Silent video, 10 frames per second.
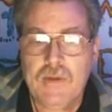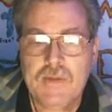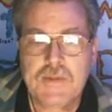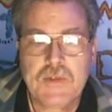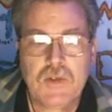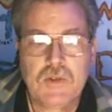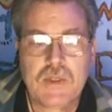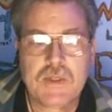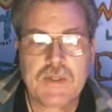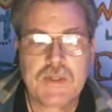So
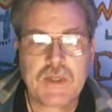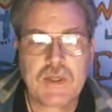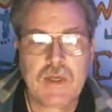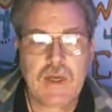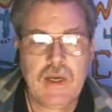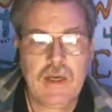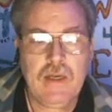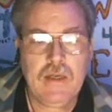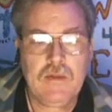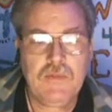this is
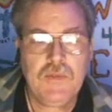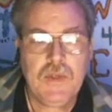kind of